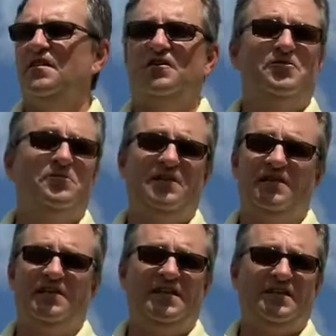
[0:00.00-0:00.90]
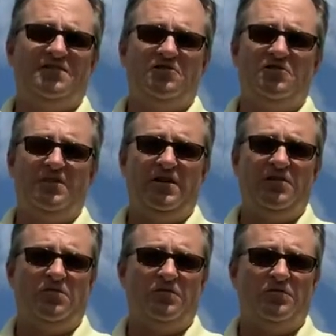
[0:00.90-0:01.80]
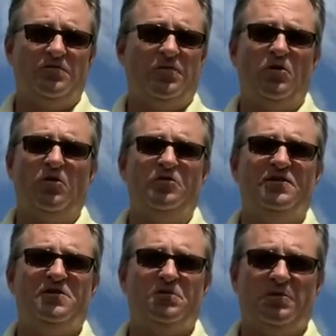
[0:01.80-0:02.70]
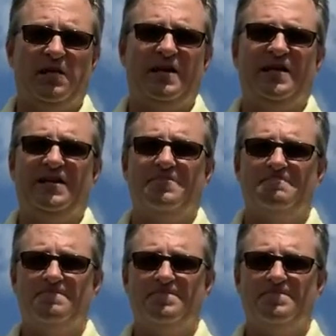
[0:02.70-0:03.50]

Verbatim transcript: a humility that's going to be on full display